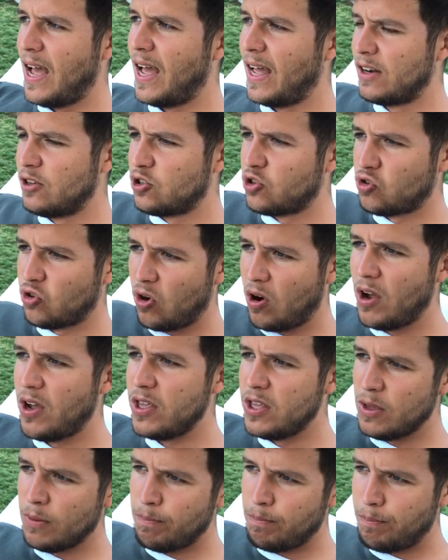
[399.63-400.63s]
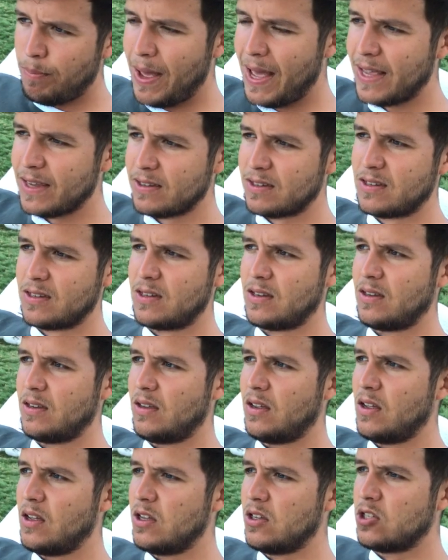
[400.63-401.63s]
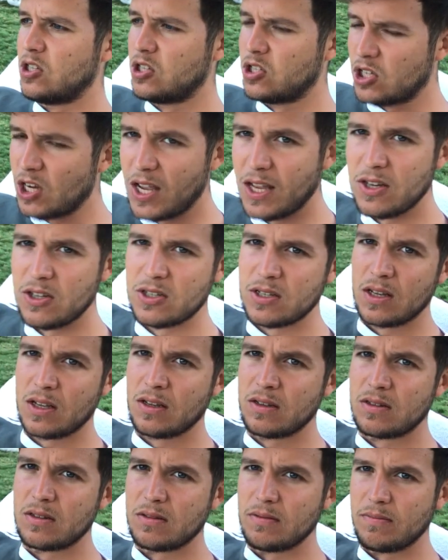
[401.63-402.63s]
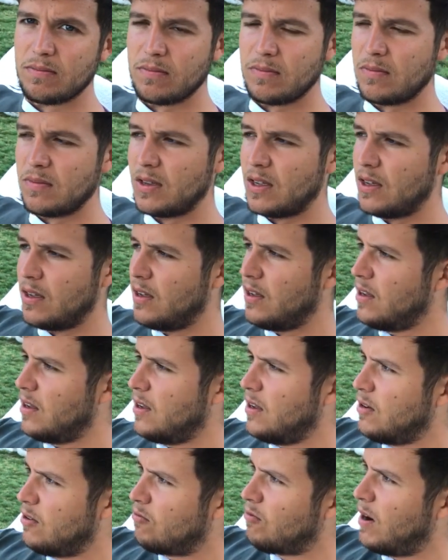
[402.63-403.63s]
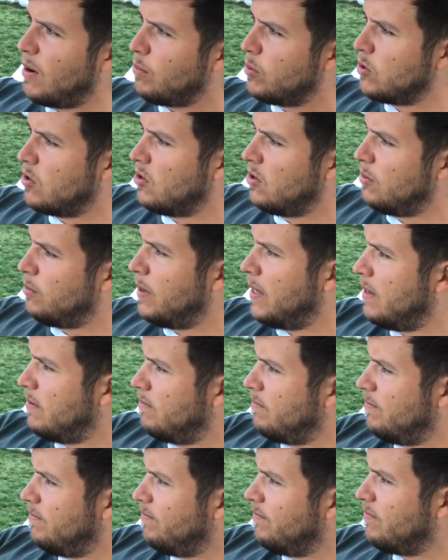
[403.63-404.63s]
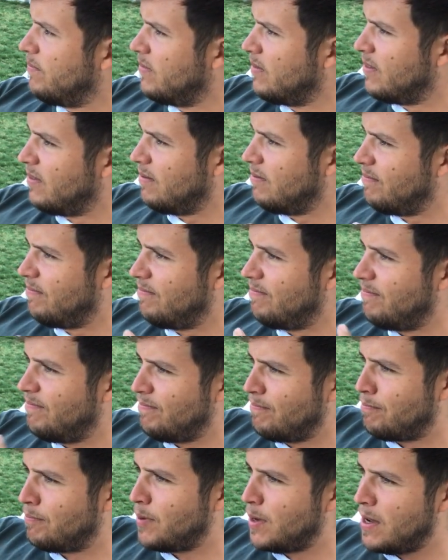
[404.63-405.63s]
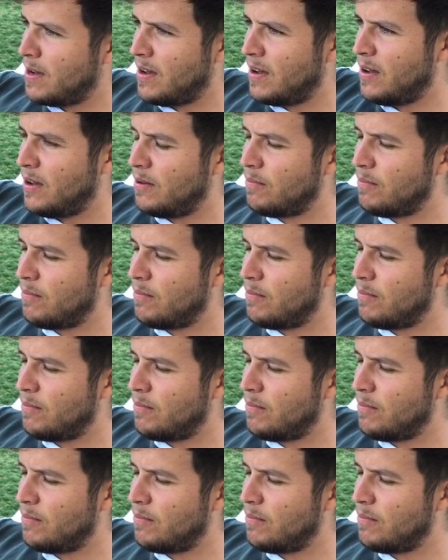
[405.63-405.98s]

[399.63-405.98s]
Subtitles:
and try your best to change things. Rambled on a bit, but